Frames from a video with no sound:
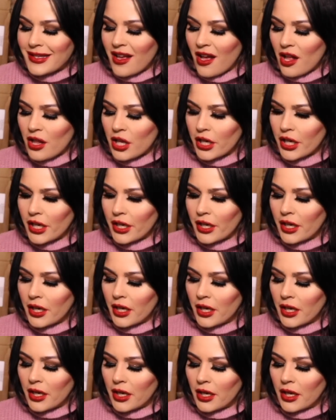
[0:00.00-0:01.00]
color.
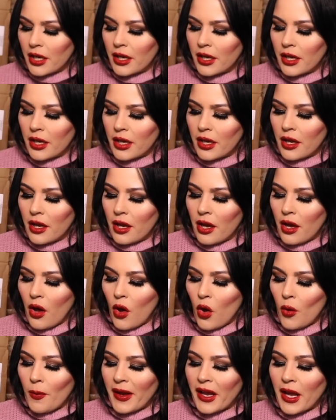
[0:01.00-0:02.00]

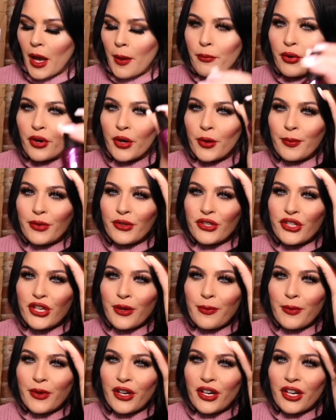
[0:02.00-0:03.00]
Oh my god, purple
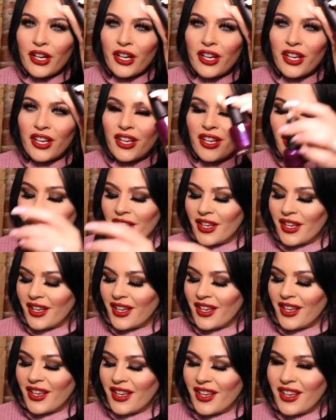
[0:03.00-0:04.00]
shimmer.
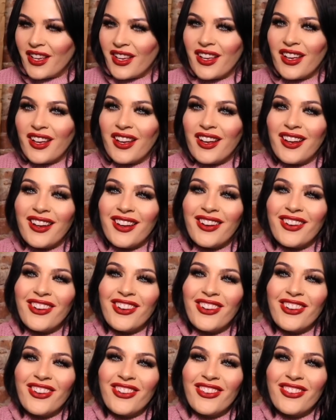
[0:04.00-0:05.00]

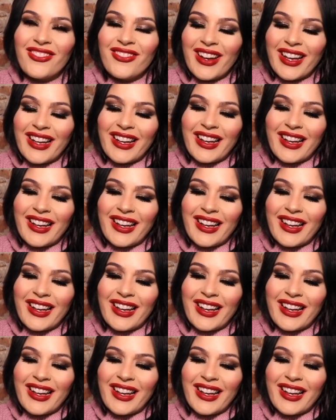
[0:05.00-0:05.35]
Oh my